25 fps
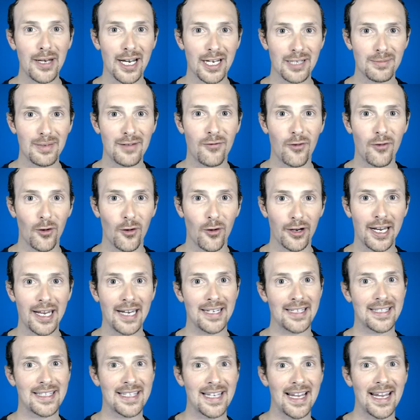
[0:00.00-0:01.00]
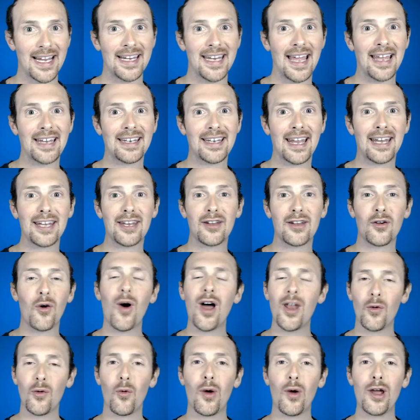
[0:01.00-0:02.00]
webinars before can say that.
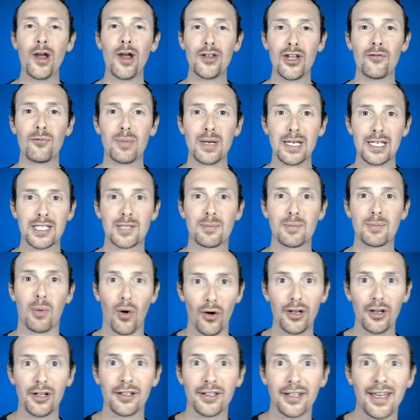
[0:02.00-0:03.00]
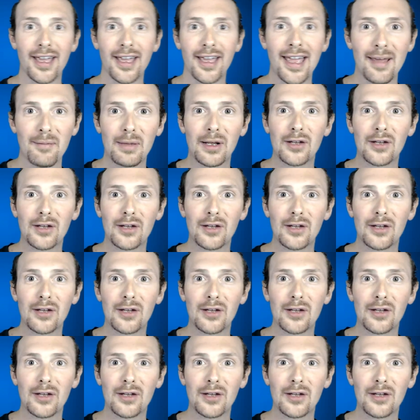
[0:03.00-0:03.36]
And in one way, you've been spoiled.